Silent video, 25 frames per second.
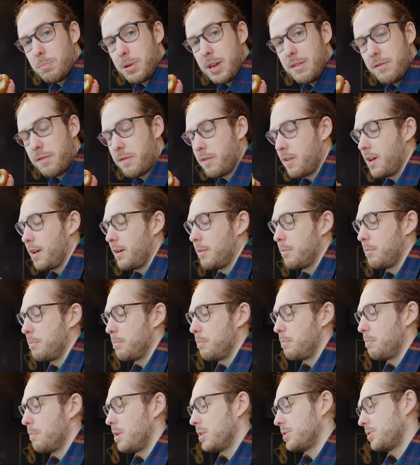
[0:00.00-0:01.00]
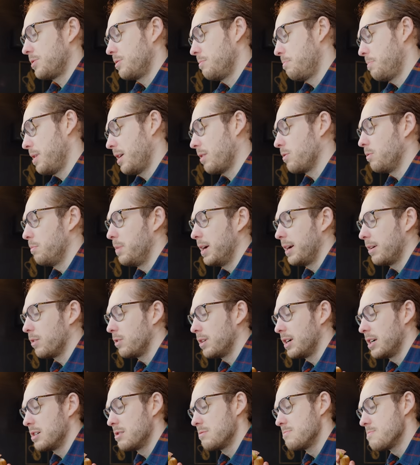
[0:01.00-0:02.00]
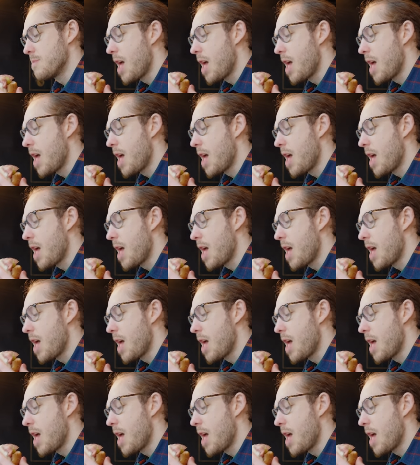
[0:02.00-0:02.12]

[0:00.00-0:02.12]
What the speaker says: beef mustard pickle bagel here.